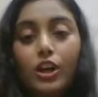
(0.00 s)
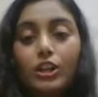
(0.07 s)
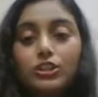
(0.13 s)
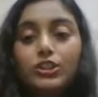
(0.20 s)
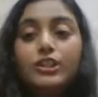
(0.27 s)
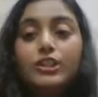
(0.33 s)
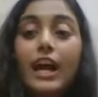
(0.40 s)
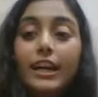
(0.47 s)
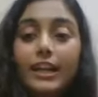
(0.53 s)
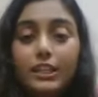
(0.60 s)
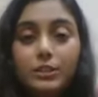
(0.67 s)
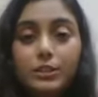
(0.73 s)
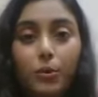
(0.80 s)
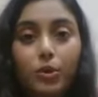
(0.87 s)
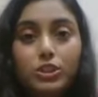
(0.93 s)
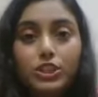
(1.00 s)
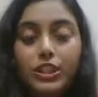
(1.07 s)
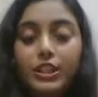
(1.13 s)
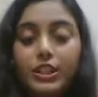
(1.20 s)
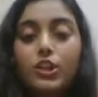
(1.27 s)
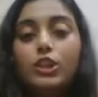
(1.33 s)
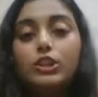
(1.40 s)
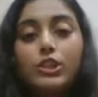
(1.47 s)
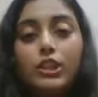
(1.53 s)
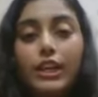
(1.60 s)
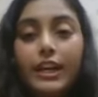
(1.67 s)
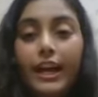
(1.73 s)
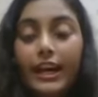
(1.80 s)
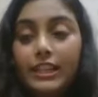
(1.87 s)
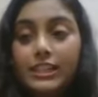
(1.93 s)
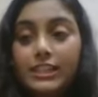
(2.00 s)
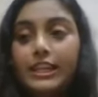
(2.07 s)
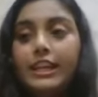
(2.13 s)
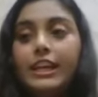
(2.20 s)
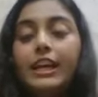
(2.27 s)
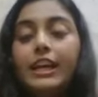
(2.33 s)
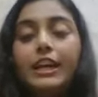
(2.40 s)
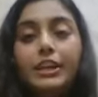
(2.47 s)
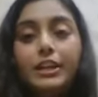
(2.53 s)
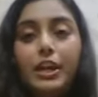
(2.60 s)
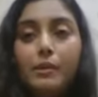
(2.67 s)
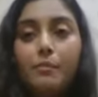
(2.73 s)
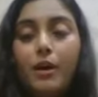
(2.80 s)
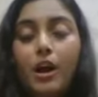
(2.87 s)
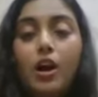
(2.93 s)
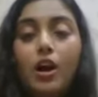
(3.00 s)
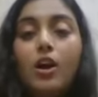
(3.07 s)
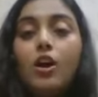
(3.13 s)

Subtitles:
So that exposure, and also, like, I'll say in derma,